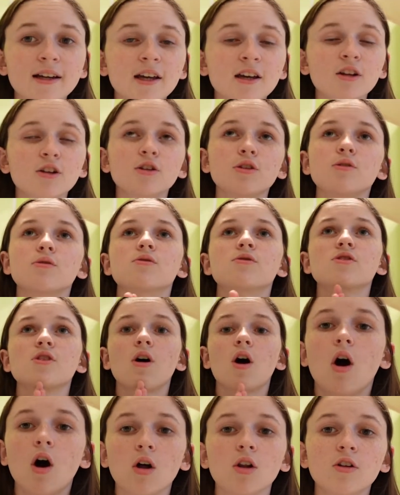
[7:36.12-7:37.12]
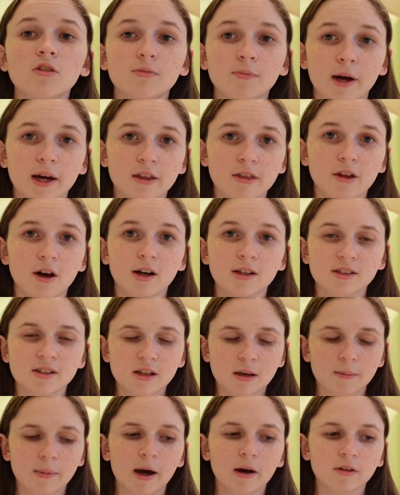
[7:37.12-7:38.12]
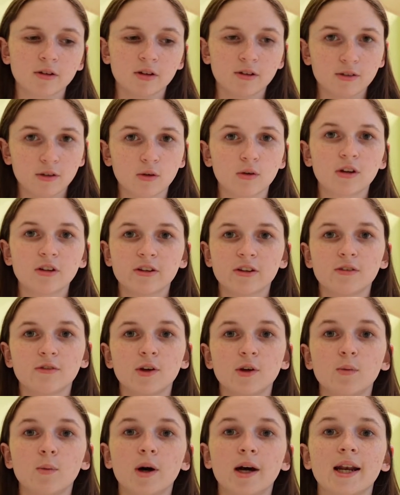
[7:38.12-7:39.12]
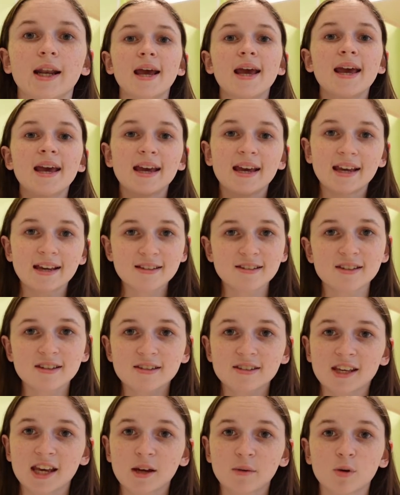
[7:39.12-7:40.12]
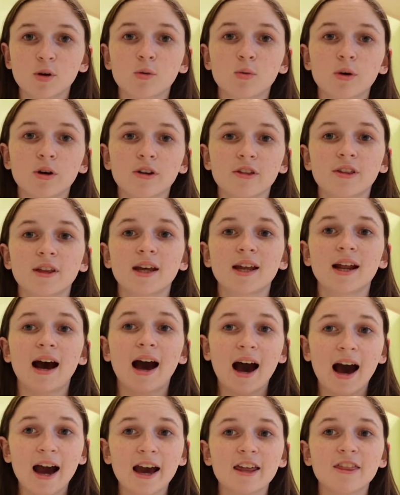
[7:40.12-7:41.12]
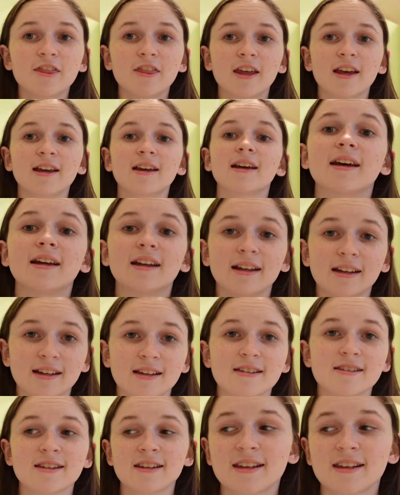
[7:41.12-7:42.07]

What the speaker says: concludes all of my thoughts about the Sony ZV-1. Is this camera worth it? I think it is,